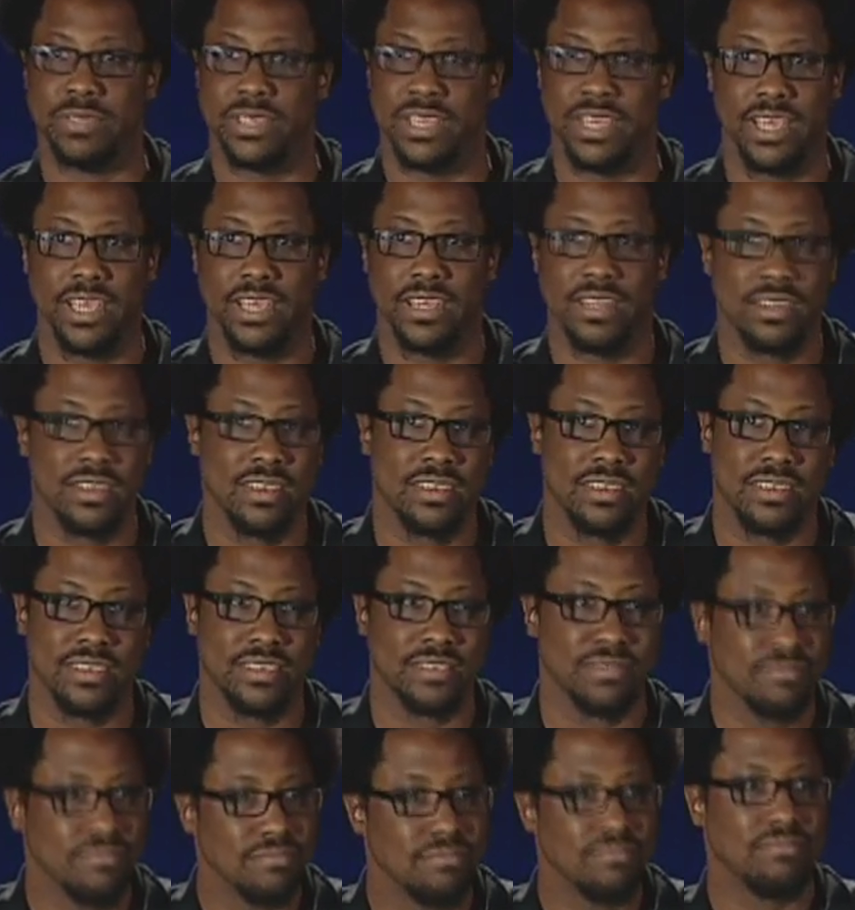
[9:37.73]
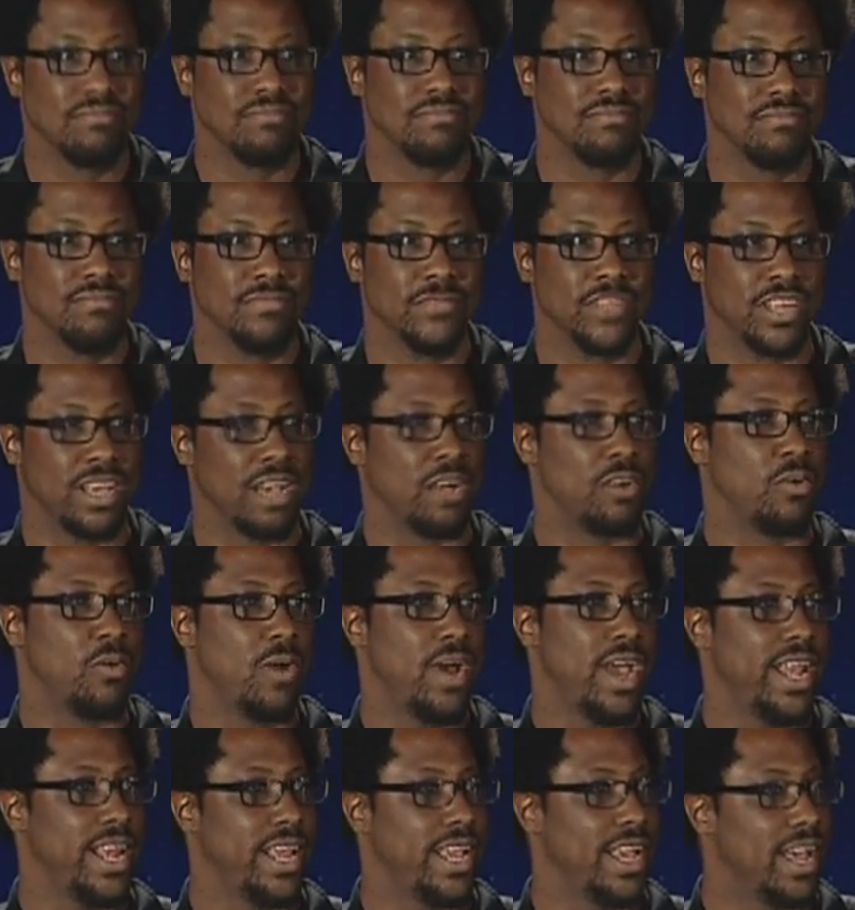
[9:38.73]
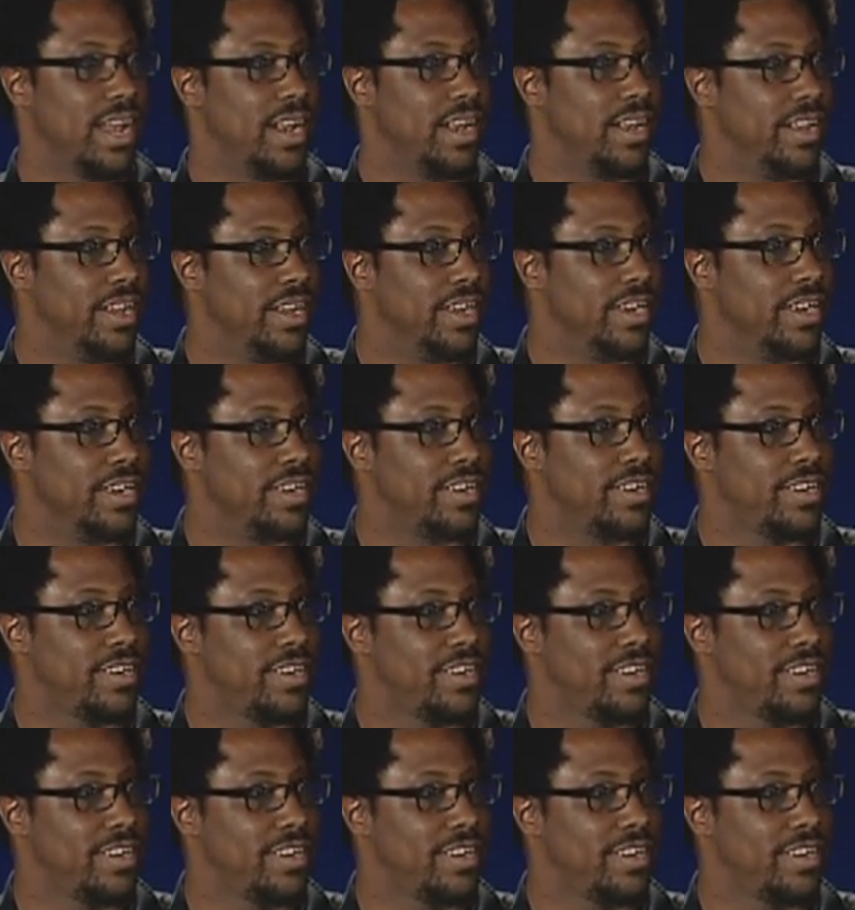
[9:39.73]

saying? Look how quiet it got in here.